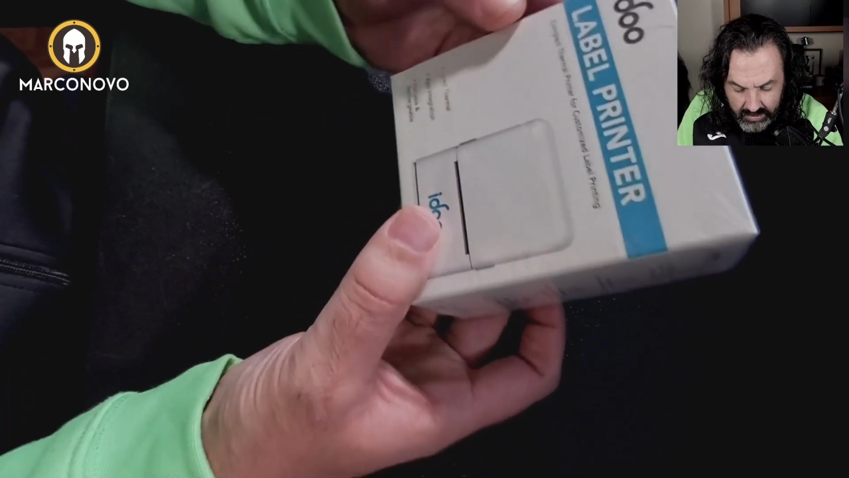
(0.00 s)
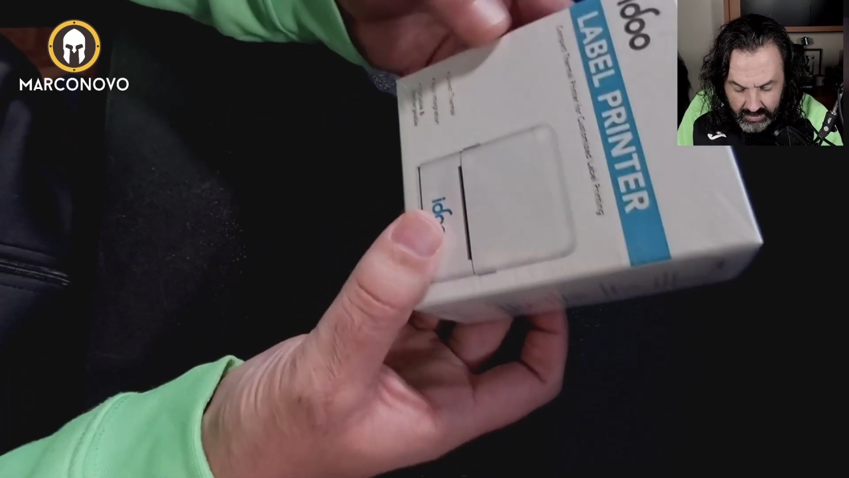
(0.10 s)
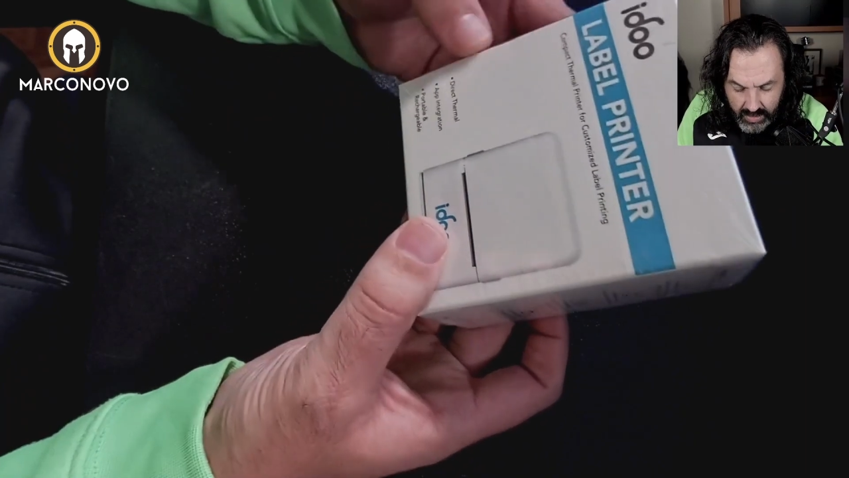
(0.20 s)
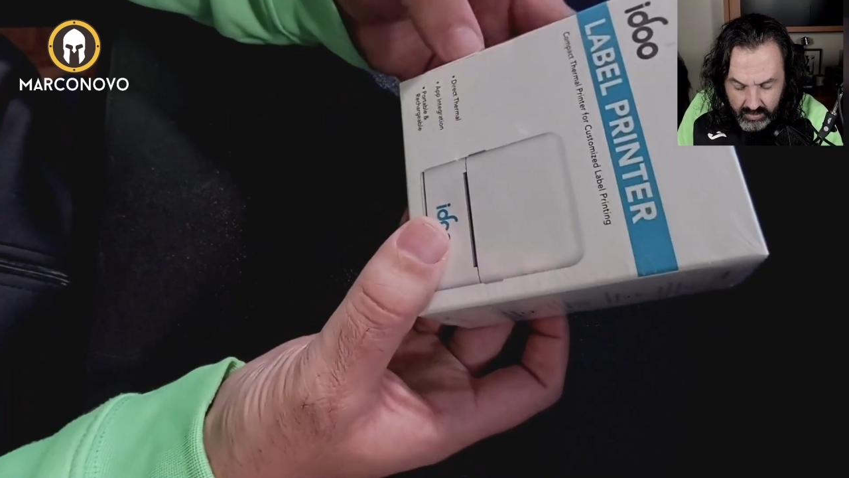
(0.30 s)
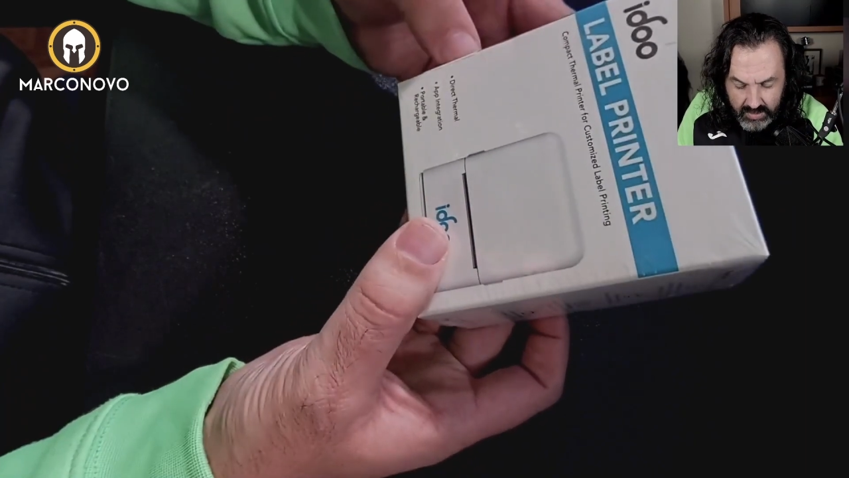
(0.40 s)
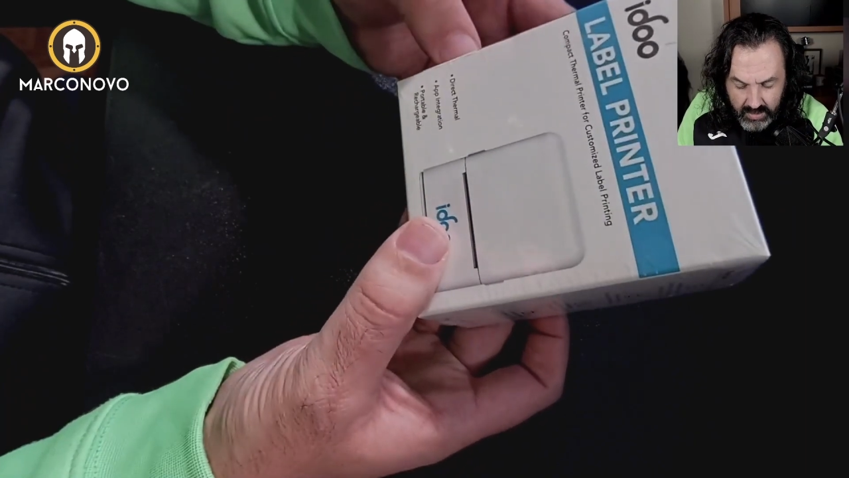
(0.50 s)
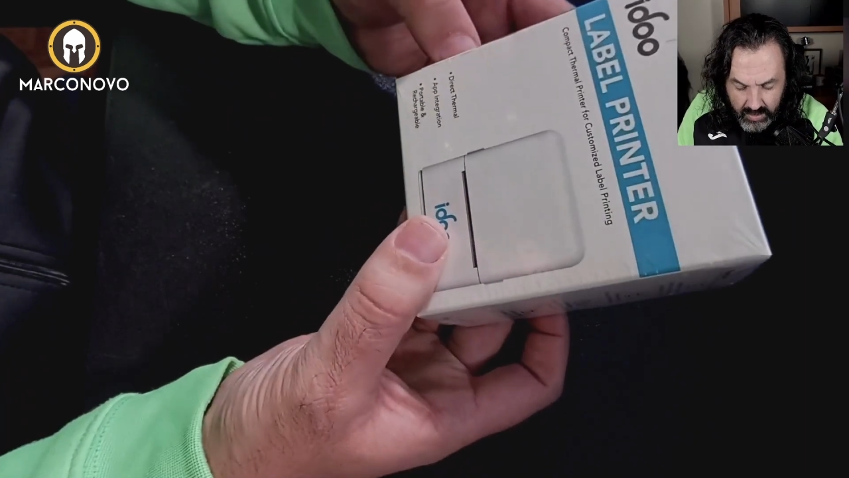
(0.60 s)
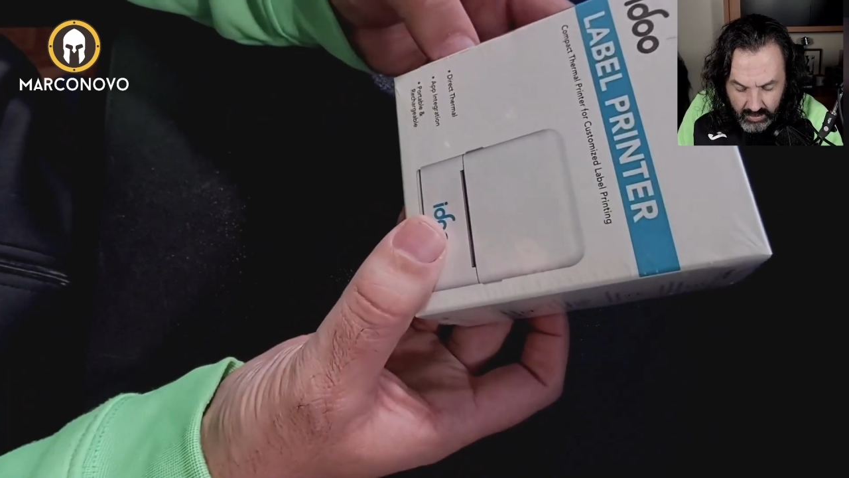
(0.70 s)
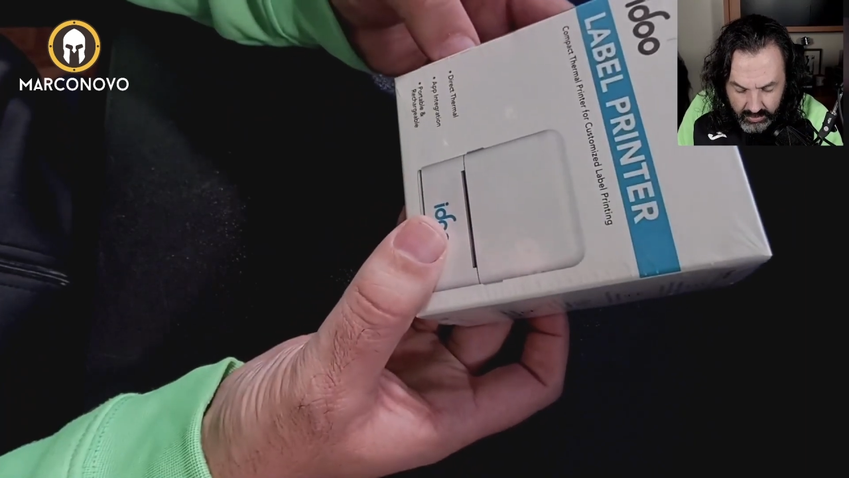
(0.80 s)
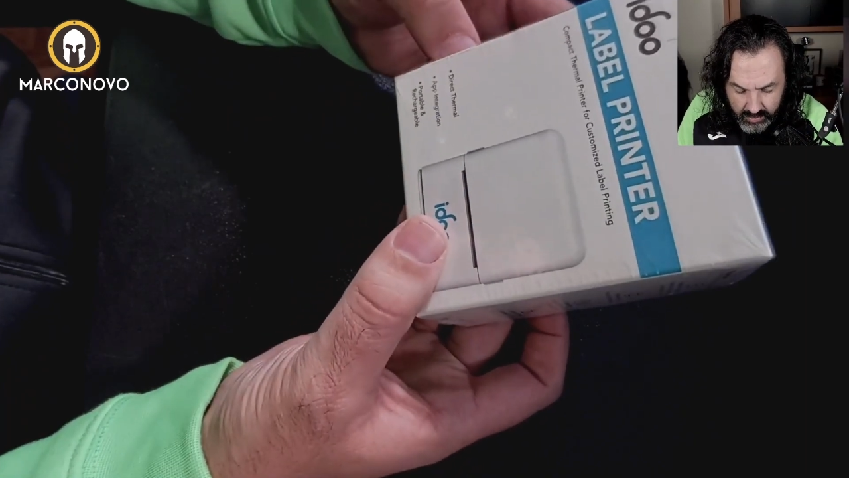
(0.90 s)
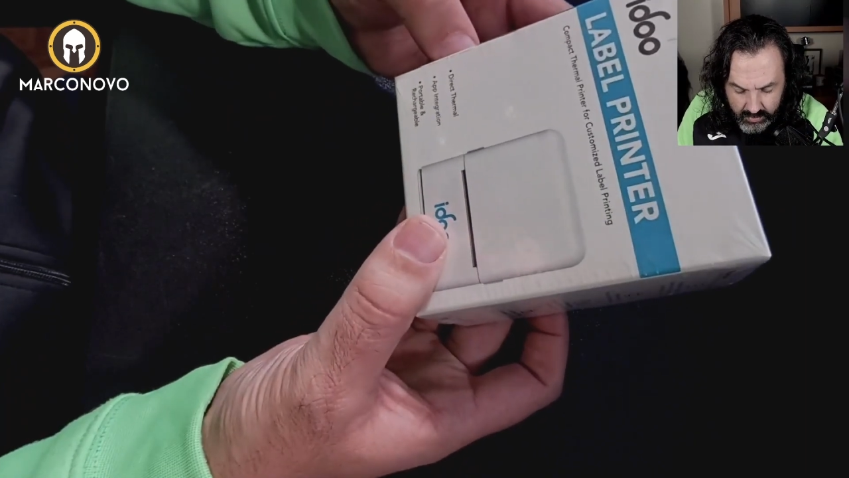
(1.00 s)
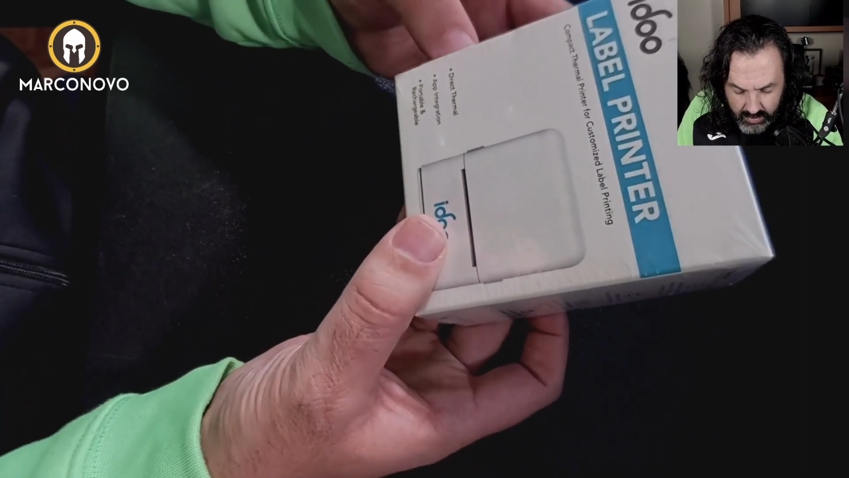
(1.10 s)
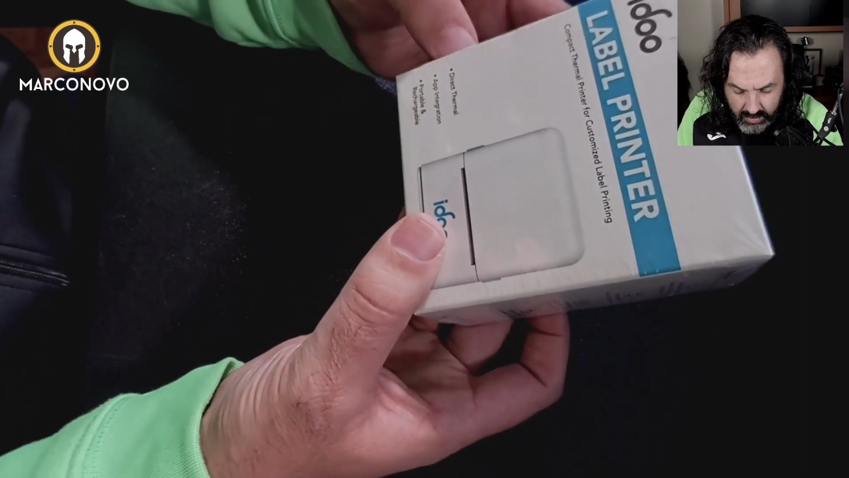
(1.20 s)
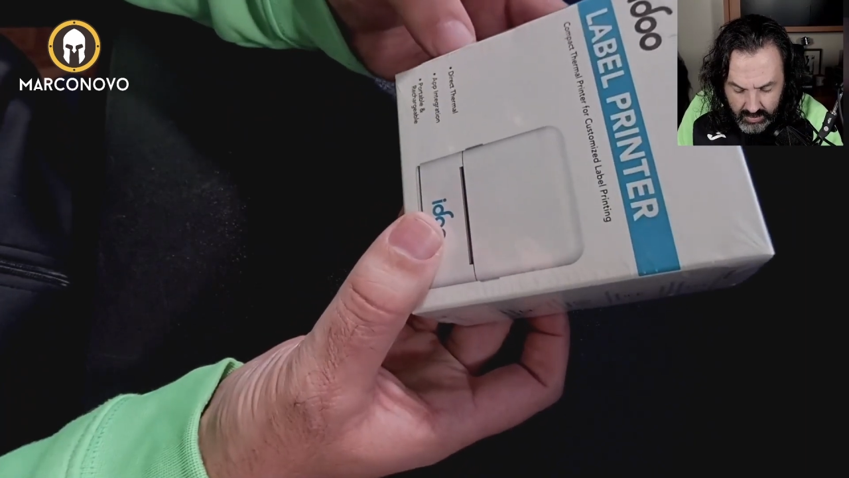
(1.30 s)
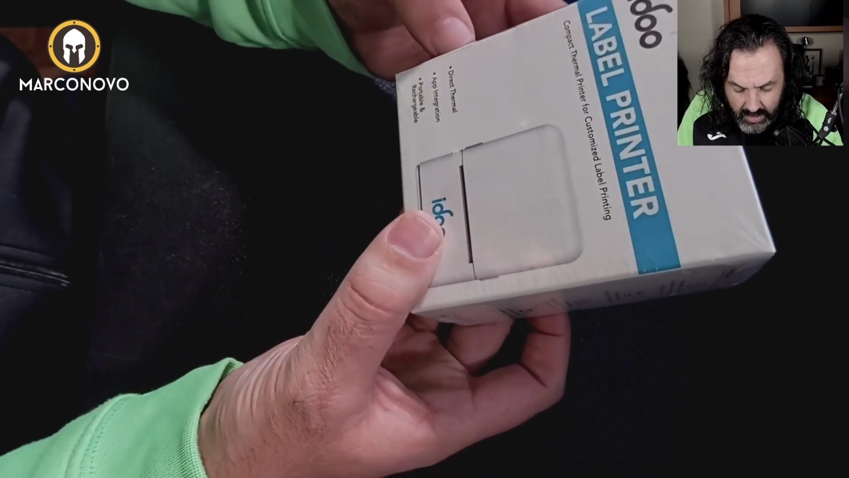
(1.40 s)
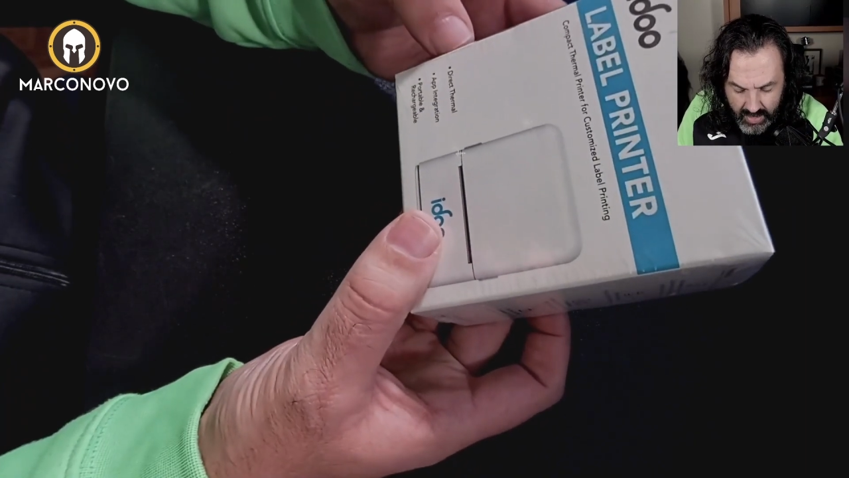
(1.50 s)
Direct thermal